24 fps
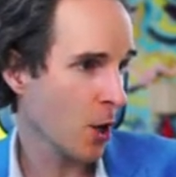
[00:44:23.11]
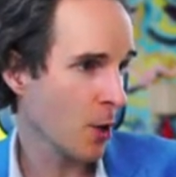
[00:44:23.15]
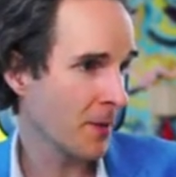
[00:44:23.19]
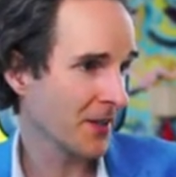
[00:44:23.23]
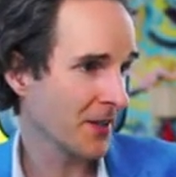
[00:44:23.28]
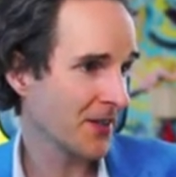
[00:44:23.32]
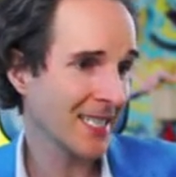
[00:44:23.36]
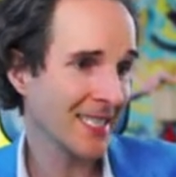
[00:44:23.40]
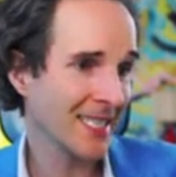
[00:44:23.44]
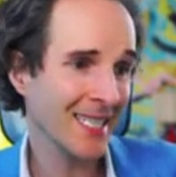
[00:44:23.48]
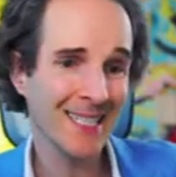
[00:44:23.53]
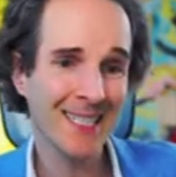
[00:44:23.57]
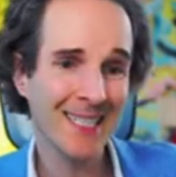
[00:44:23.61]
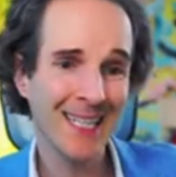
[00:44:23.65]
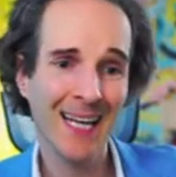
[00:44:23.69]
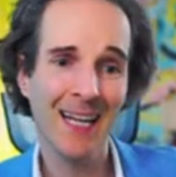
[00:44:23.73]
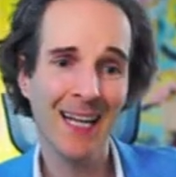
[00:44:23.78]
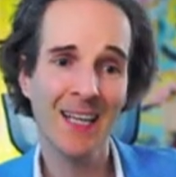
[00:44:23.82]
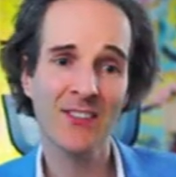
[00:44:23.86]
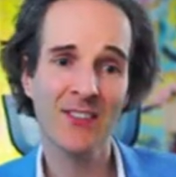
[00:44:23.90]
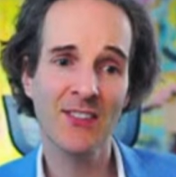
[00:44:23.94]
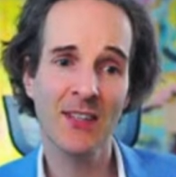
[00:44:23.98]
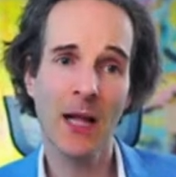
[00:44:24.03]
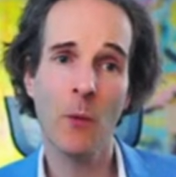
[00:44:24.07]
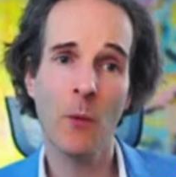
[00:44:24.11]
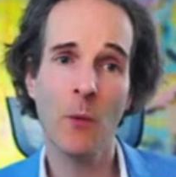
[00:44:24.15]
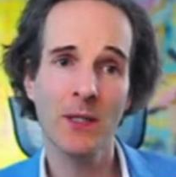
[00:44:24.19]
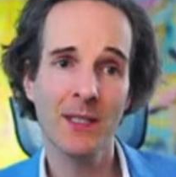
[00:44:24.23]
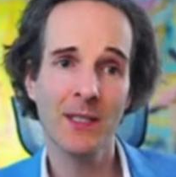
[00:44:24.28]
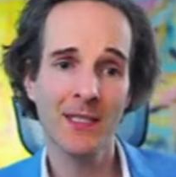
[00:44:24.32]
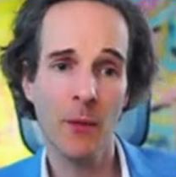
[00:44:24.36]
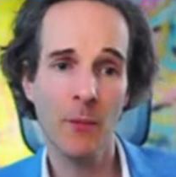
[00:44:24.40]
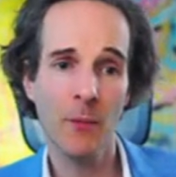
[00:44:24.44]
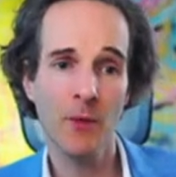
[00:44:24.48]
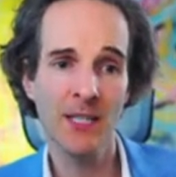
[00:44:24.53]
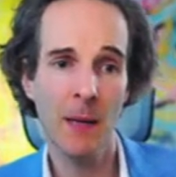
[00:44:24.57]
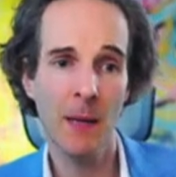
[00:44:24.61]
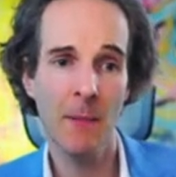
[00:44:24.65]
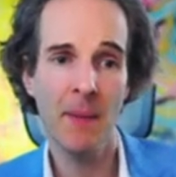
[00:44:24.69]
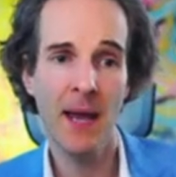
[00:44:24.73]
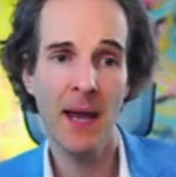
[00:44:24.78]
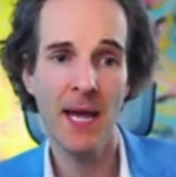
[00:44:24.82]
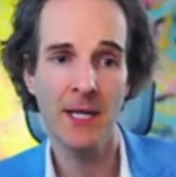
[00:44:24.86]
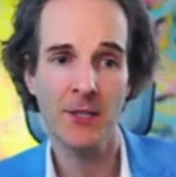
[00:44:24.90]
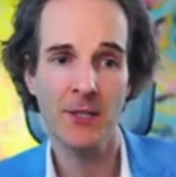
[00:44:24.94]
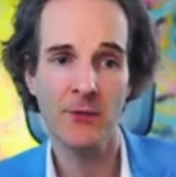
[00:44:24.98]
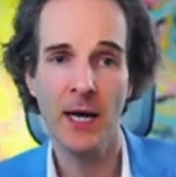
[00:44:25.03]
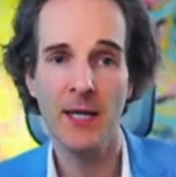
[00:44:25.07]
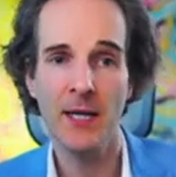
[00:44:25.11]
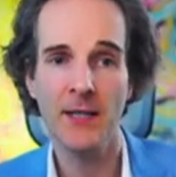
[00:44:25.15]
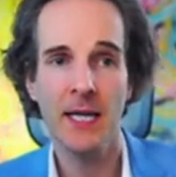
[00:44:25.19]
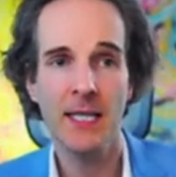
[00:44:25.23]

but they did tell us that that would that would abate, right?